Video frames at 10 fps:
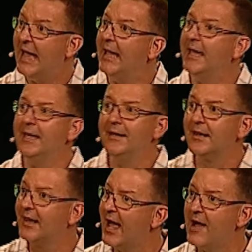he
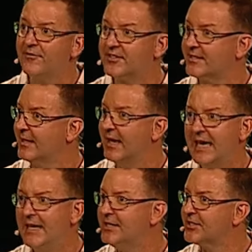loves
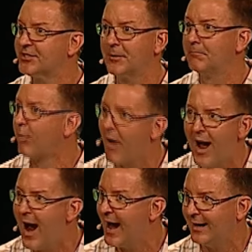His
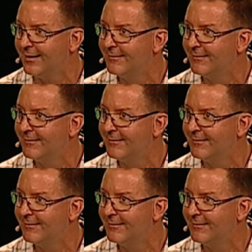bride.